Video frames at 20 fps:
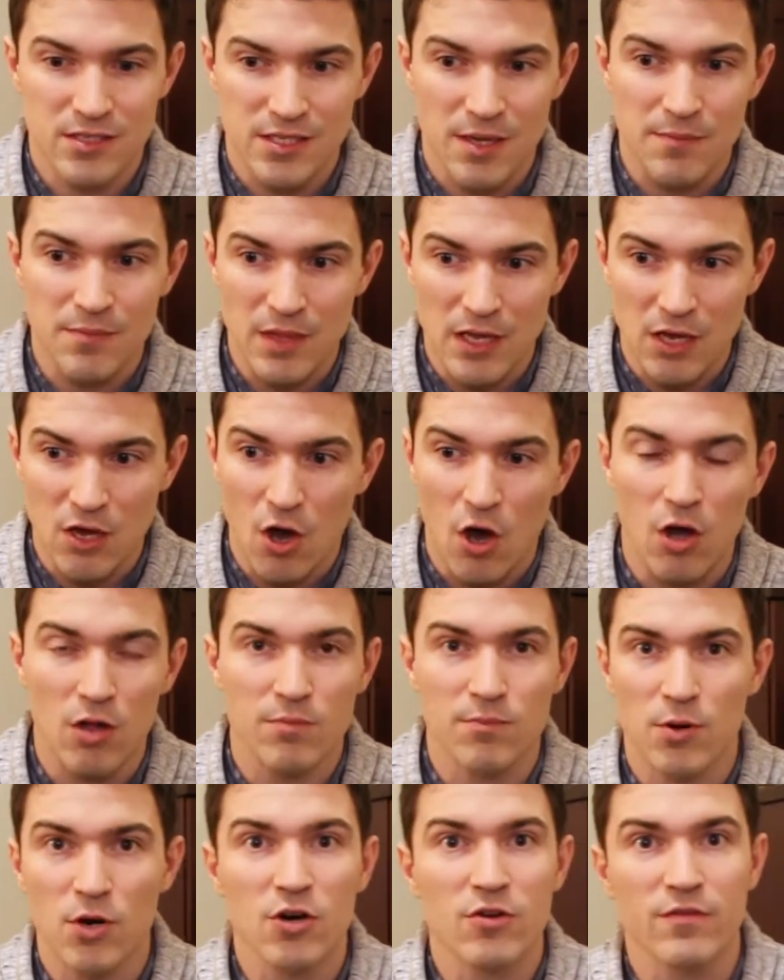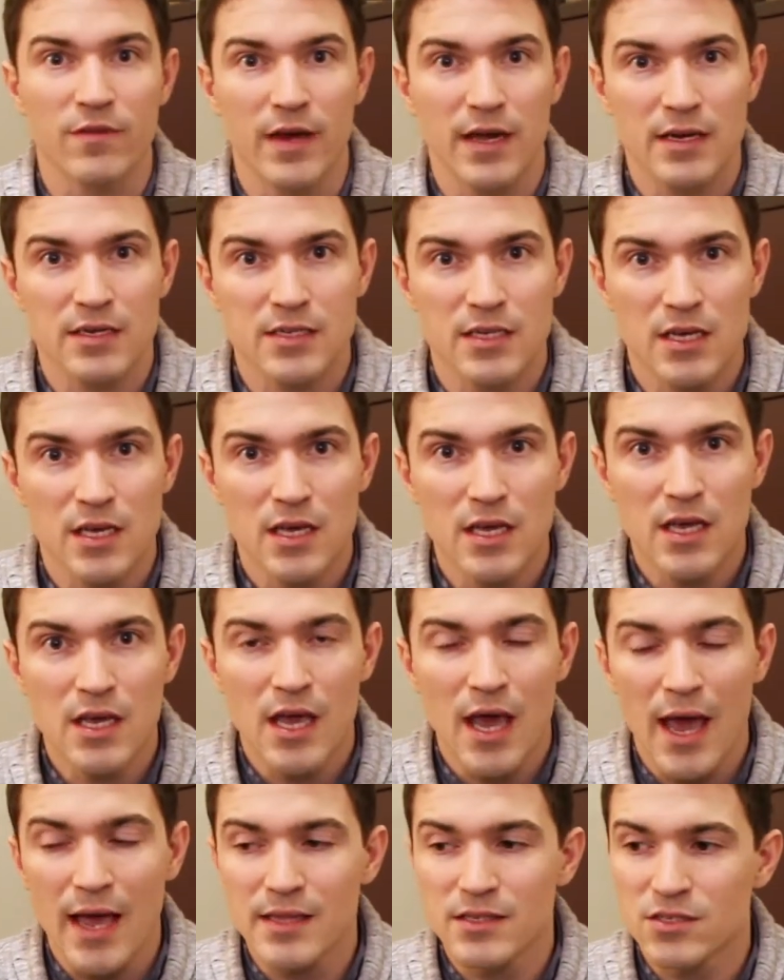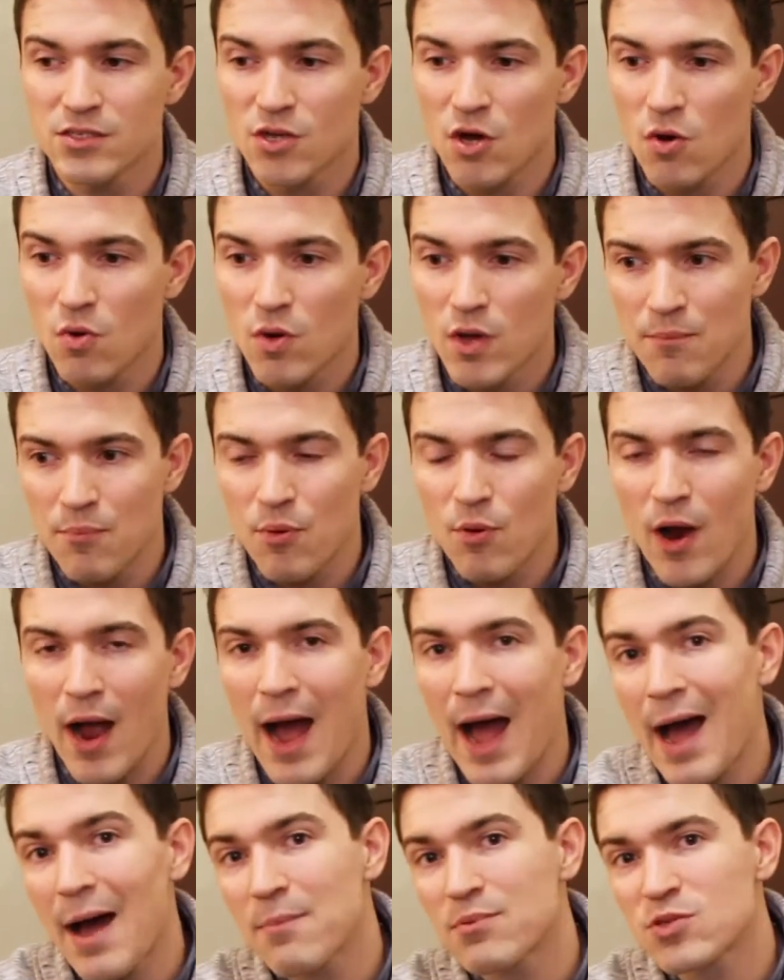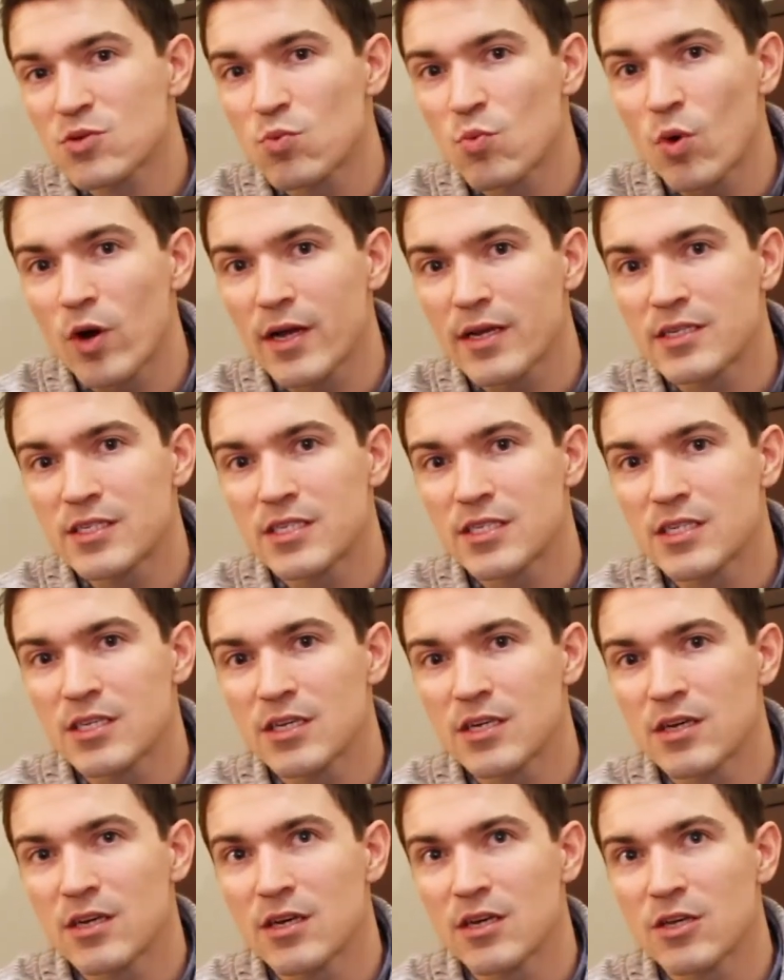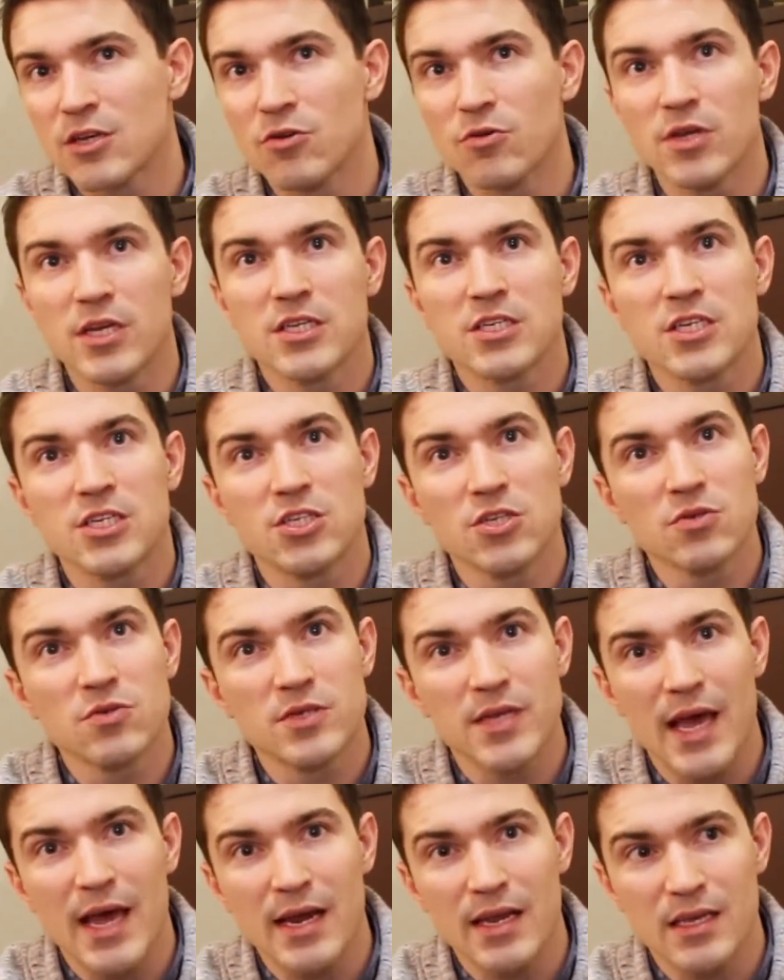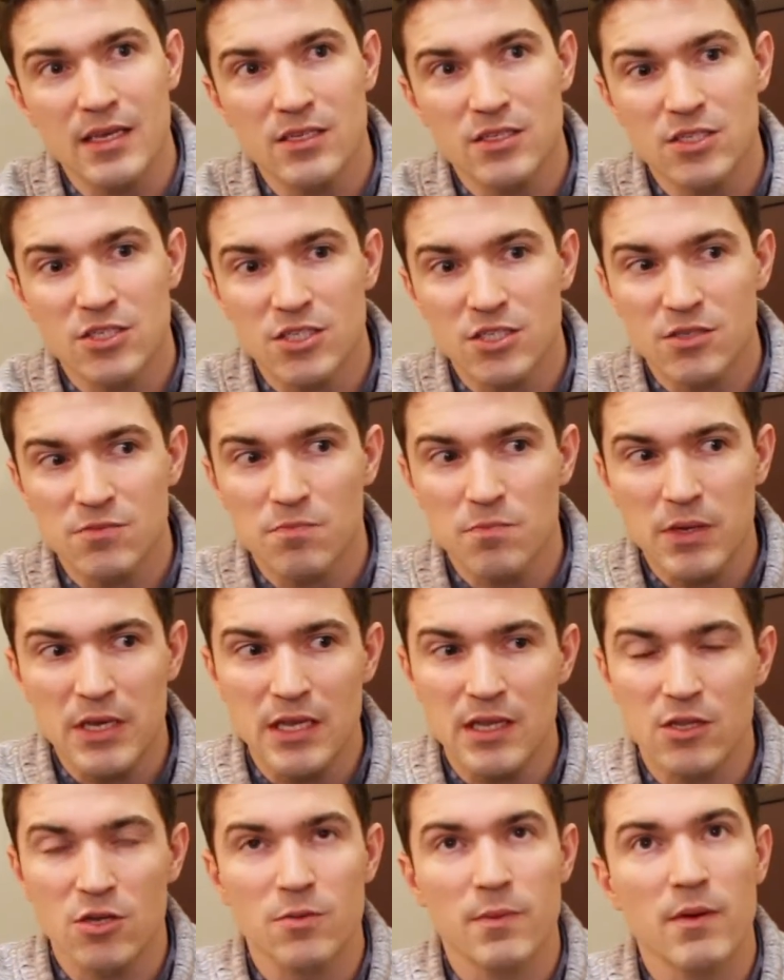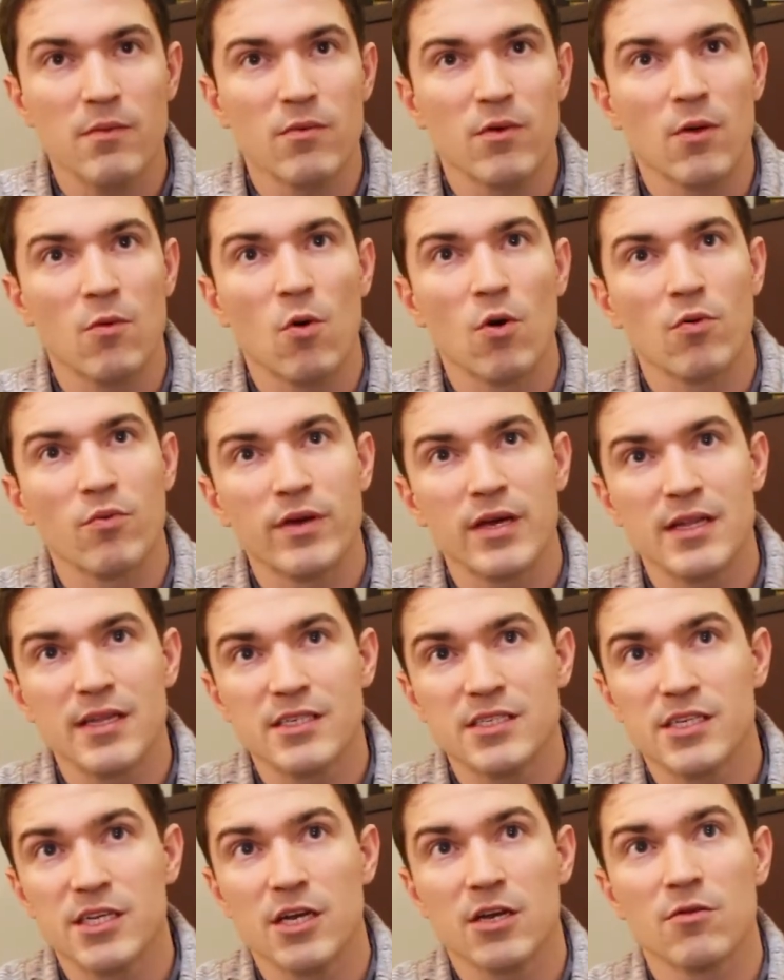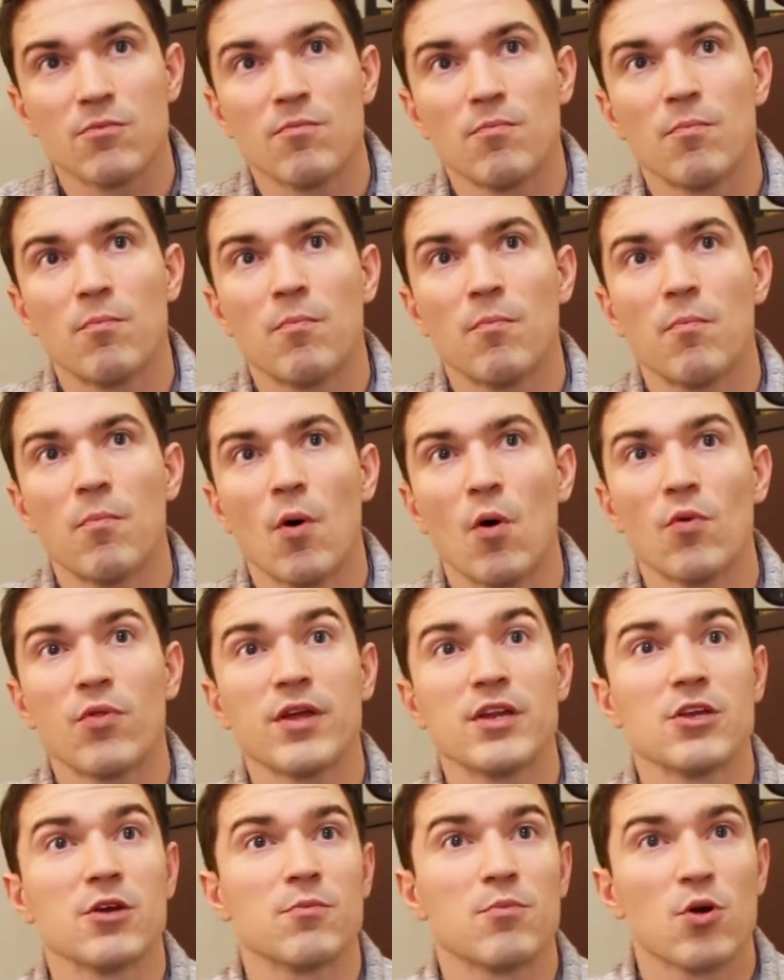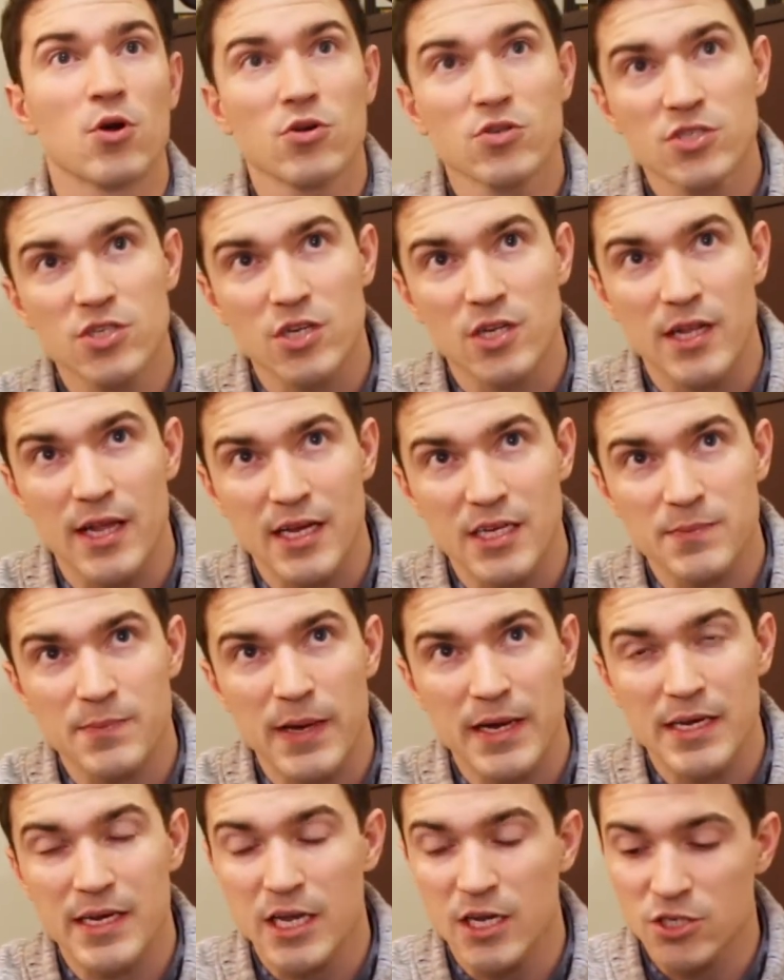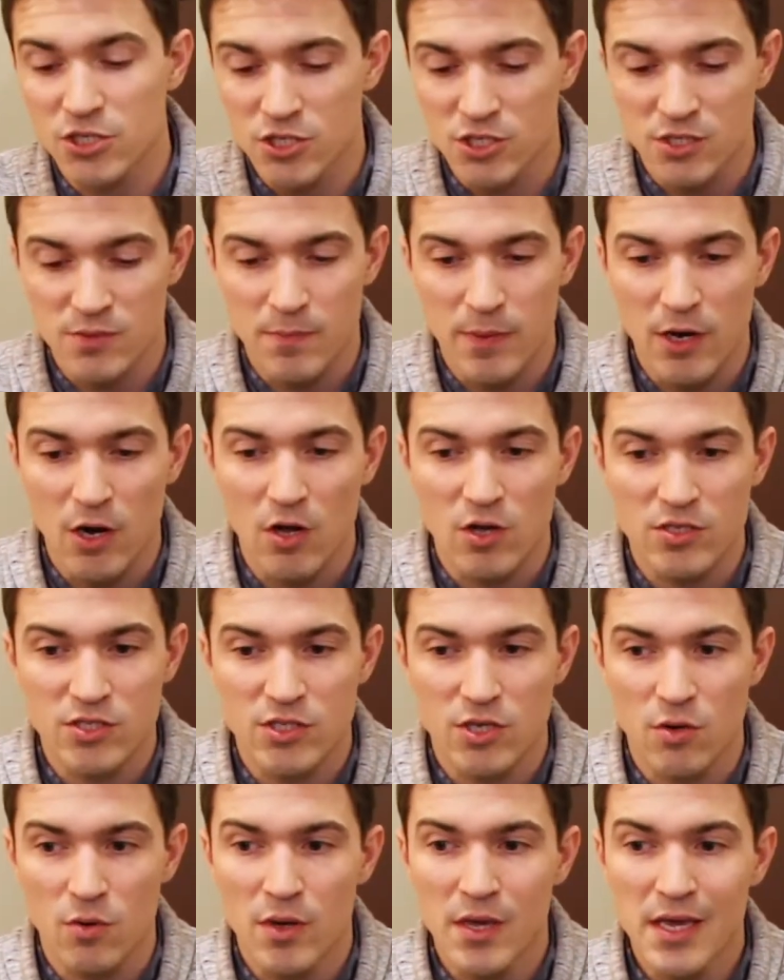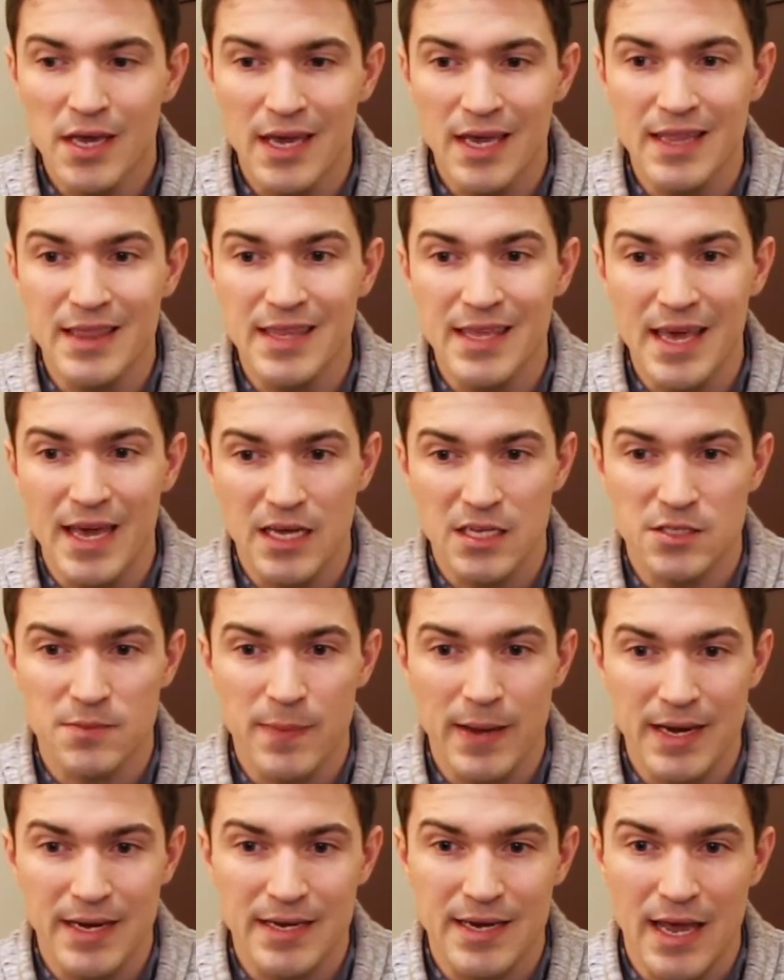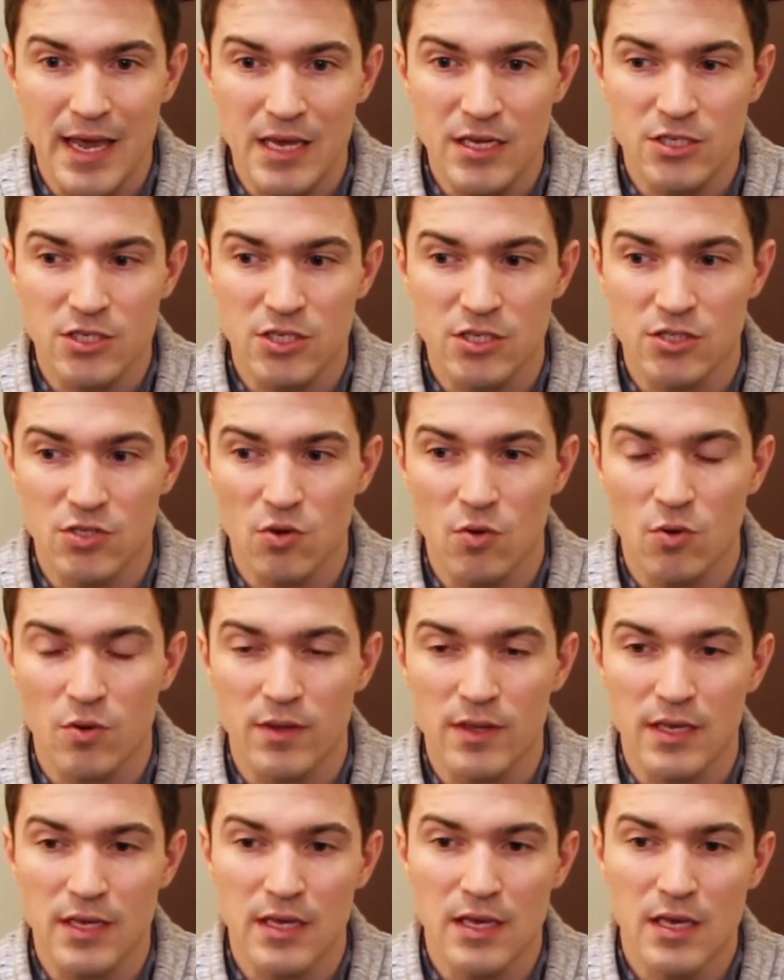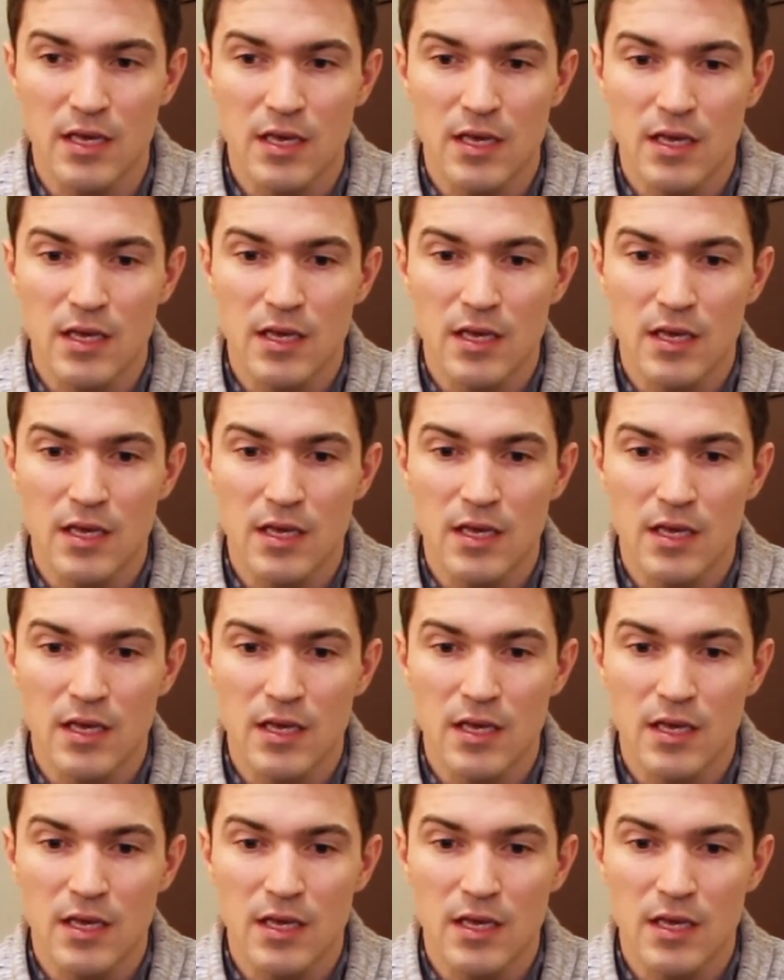something called perfect. And so perhaps what you need to do, Danny, is just be a little bit more realistic, both in your personal expectations, but also in the expectations or the